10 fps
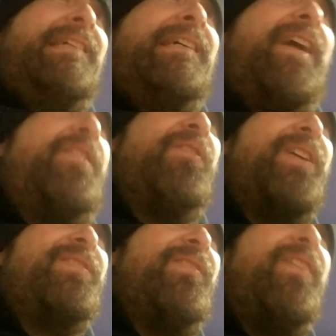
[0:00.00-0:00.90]
I know
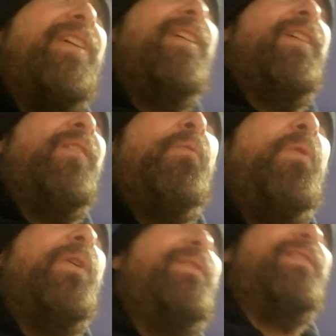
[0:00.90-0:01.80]
that's a
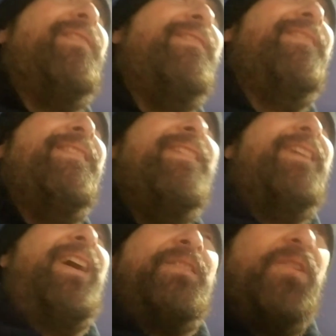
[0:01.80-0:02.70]
word
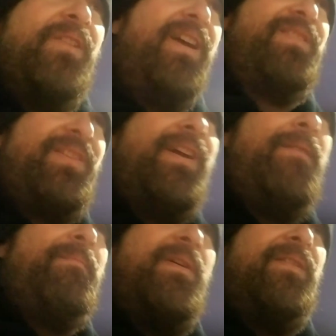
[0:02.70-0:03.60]
I don't like
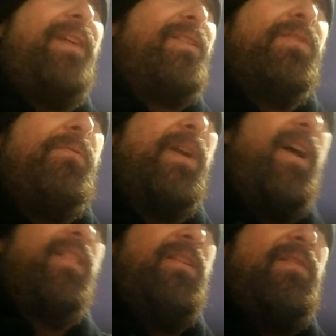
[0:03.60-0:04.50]
saying, but that's the
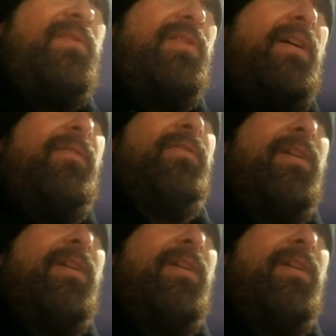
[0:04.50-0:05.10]
reality of stuff.